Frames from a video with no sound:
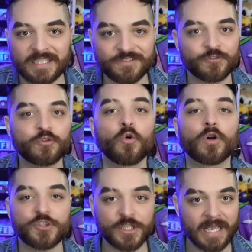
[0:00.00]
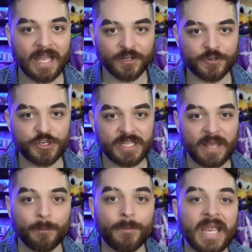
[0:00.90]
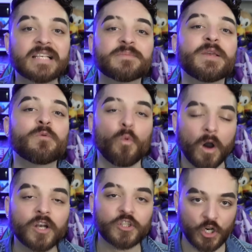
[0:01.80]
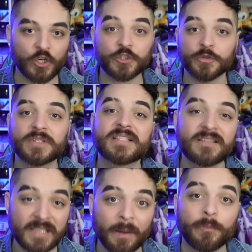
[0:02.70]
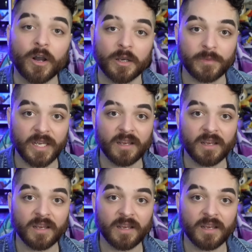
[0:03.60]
this gorgeous energy that makes me want her to step on me.